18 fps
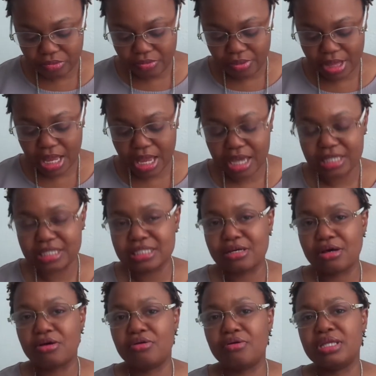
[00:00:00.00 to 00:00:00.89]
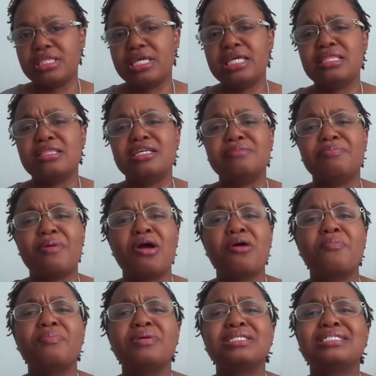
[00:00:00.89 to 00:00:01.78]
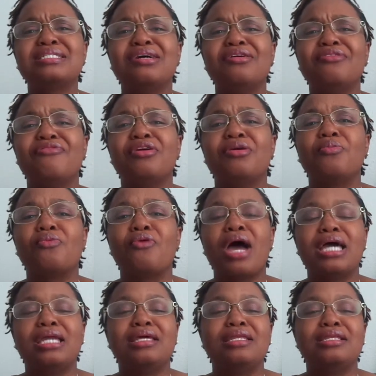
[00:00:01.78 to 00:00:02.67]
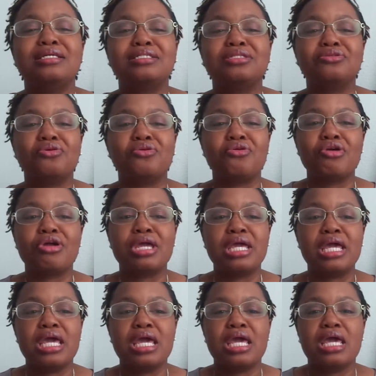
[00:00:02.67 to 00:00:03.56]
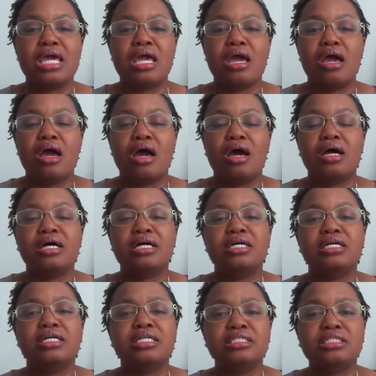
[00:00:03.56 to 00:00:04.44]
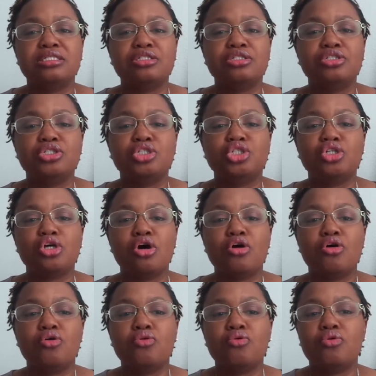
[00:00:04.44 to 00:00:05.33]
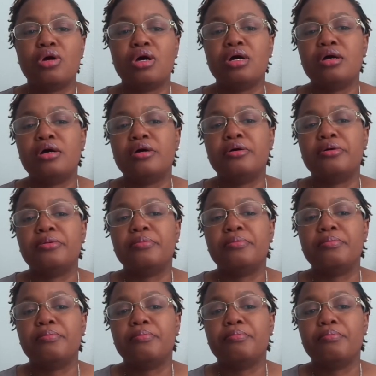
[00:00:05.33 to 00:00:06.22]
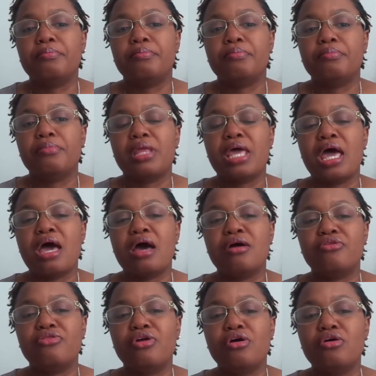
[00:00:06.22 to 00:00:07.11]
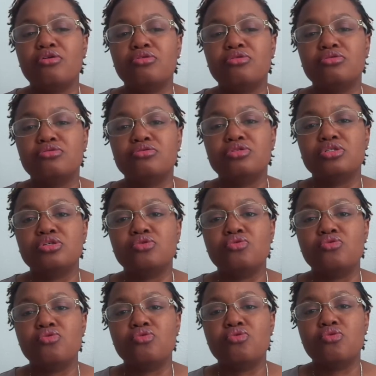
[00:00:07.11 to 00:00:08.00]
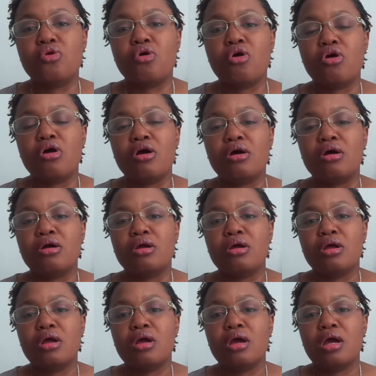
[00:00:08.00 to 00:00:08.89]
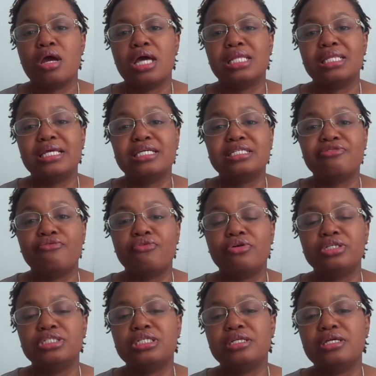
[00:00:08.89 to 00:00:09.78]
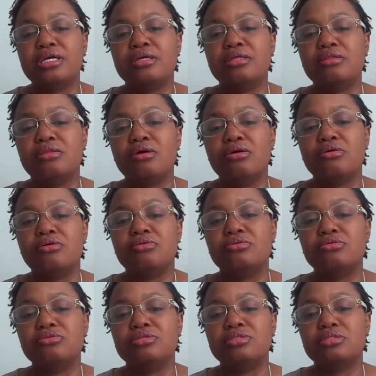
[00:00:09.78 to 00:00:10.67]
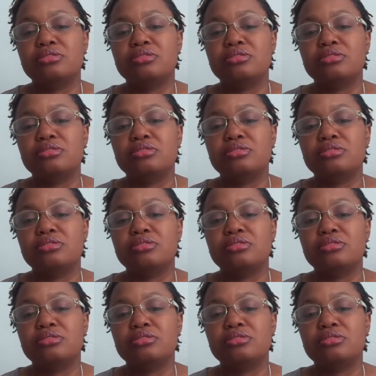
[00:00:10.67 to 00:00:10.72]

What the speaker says: And so I think the purpose of him writing this story is to show how those who are less fortunate, those